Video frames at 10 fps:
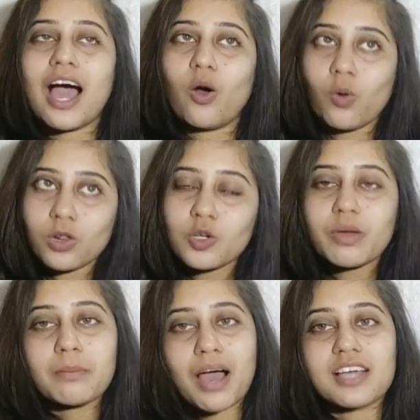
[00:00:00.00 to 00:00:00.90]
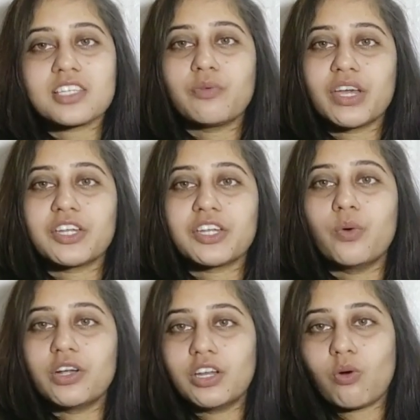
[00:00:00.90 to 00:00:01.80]
Although my marks are very
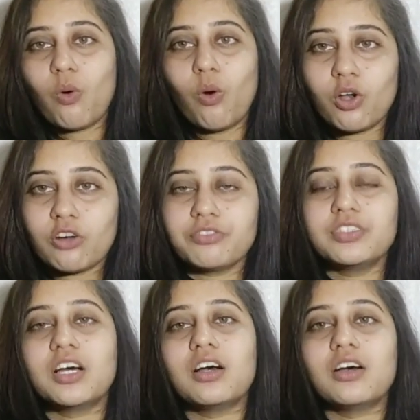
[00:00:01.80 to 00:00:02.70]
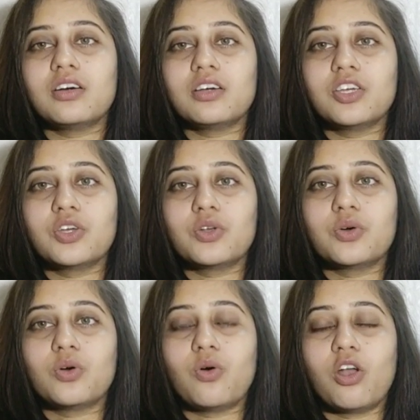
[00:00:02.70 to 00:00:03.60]
good in all of the, you
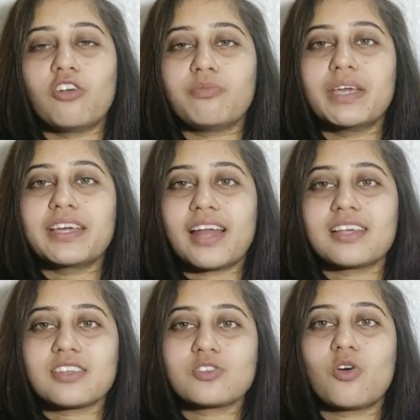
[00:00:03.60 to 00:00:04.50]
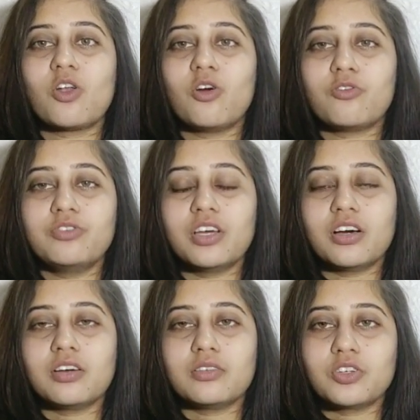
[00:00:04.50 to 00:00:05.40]
know, all of my classes, all of
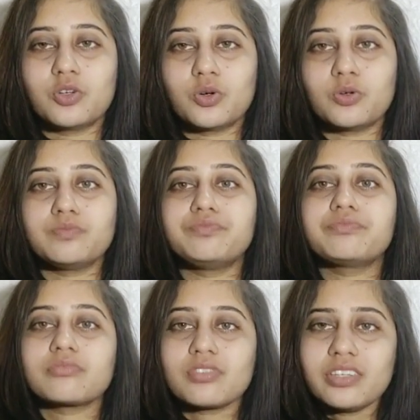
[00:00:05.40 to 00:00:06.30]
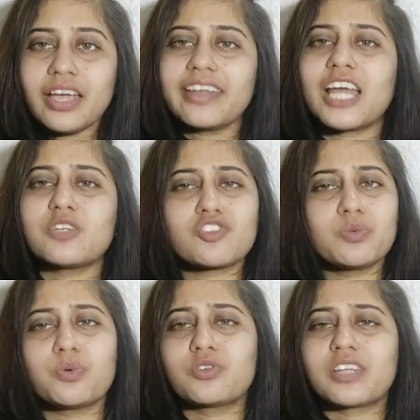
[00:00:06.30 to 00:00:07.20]
the, you know,
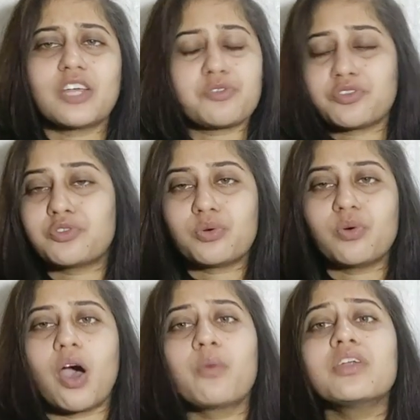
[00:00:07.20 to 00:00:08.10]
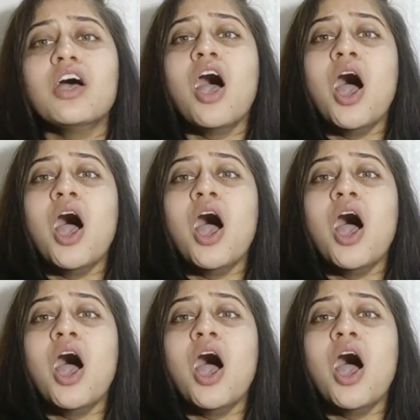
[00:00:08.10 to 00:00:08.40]
graduation, post-graduation throughout.